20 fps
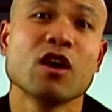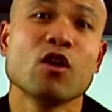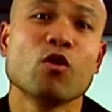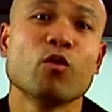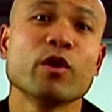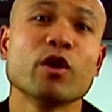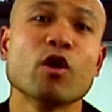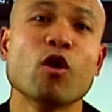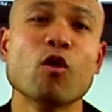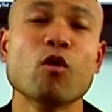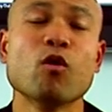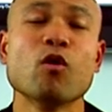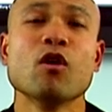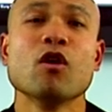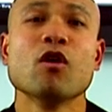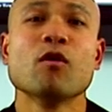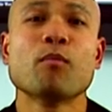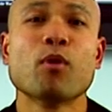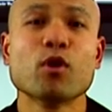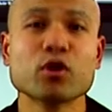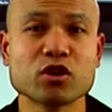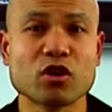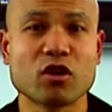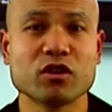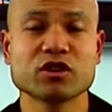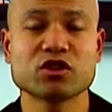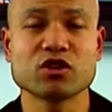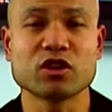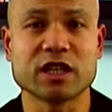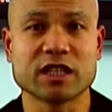we all put
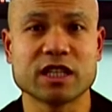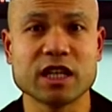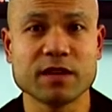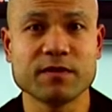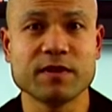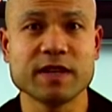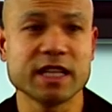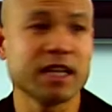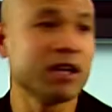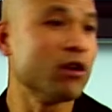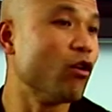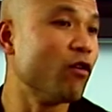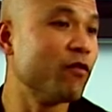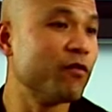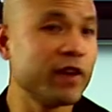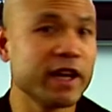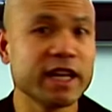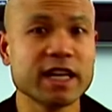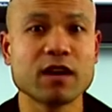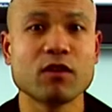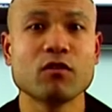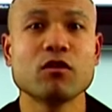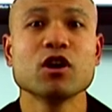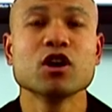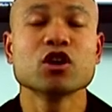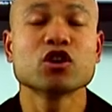onto the DVD or video